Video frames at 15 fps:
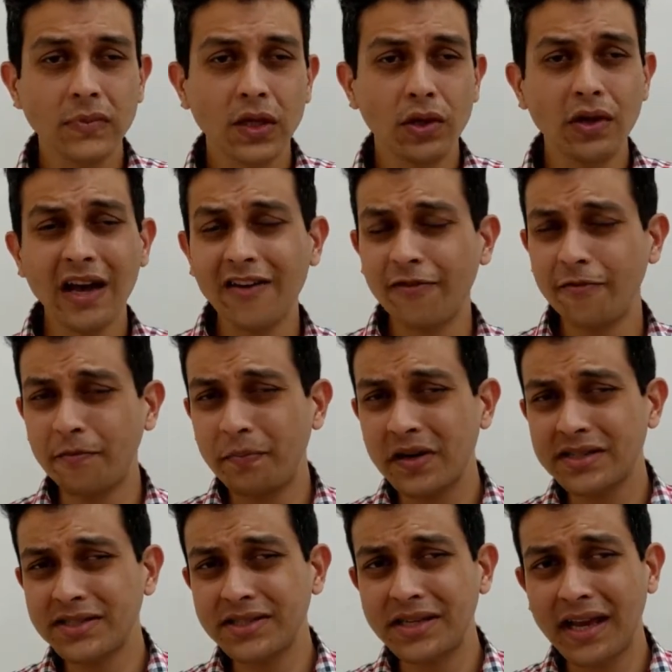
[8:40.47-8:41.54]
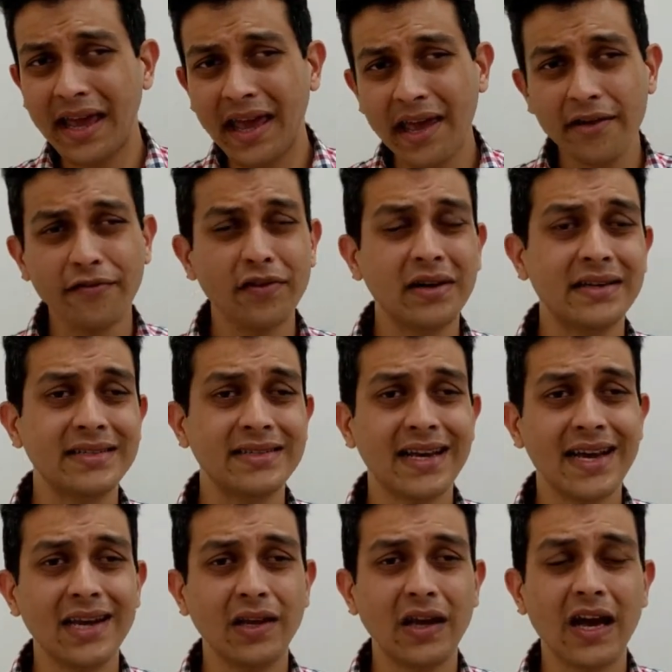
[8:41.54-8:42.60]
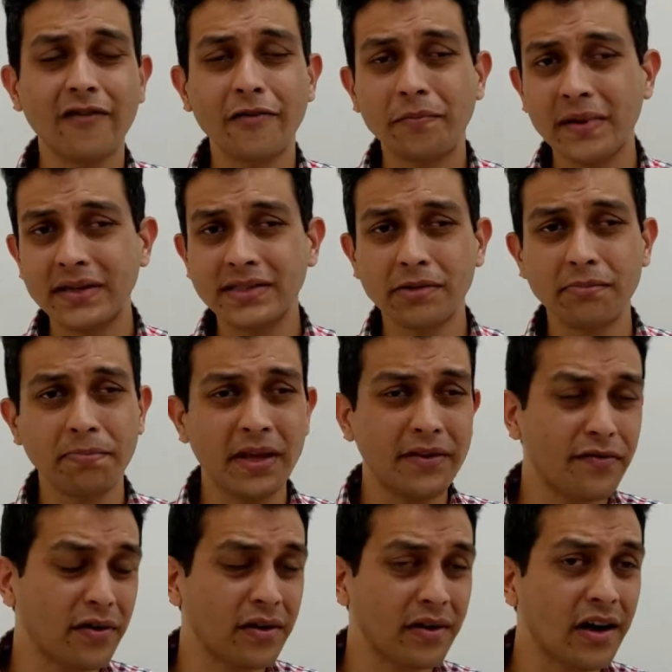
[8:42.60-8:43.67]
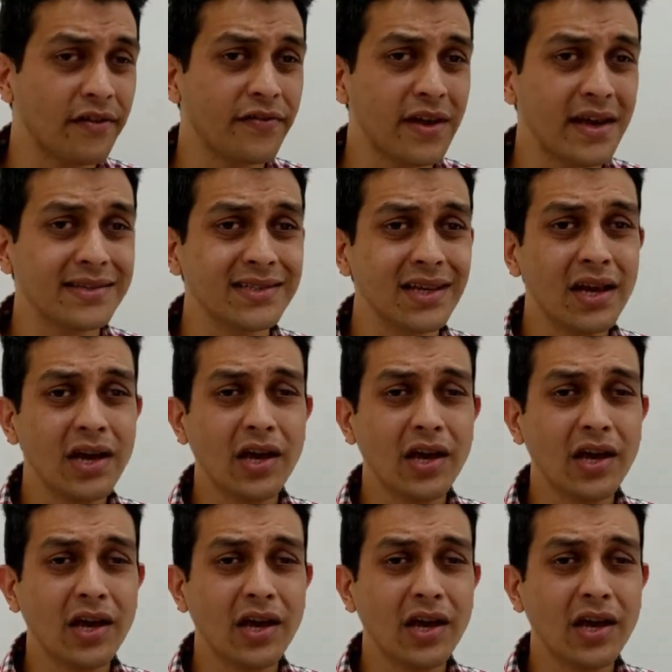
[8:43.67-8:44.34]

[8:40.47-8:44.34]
You have person A for content, you have a person B for graphics,